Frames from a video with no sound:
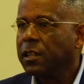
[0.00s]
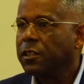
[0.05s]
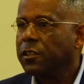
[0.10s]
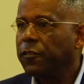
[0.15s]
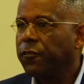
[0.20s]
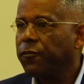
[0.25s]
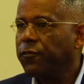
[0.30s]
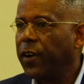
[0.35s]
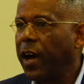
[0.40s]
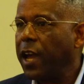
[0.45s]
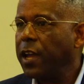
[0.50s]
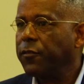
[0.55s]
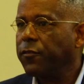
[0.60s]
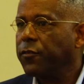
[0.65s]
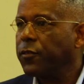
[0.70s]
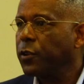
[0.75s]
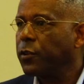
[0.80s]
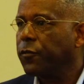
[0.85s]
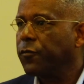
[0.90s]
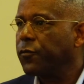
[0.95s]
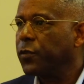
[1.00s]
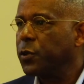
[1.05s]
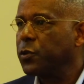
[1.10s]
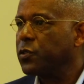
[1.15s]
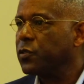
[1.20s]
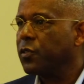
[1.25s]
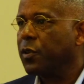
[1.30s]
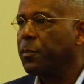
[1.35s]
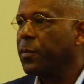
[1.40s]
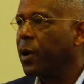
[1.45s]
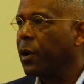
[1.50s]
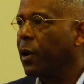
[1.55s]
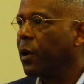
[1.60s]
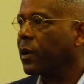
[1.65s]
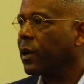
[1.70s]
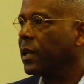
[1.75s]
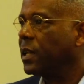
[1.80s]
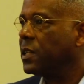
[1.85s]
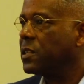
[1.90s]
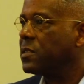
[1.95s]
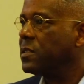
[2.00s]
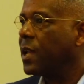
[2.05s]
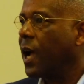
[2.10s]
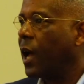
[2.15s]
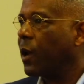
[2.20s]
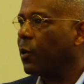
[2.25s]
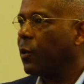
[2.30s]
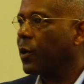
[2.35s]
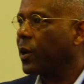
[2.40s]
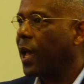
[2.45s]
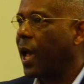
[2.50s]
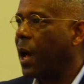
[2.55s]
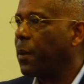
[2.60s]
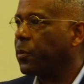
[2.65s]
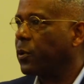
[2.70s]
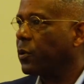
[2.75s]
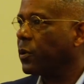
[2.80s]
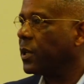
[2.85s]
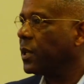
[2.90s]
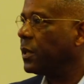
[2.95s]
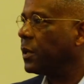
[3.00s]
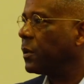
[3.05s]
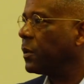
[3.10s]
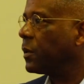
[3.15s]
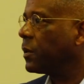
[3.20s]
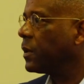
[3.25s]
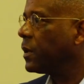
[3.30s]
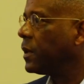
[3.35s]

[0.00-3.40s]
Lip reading: The fight for the future of America is not on Capitol Hill.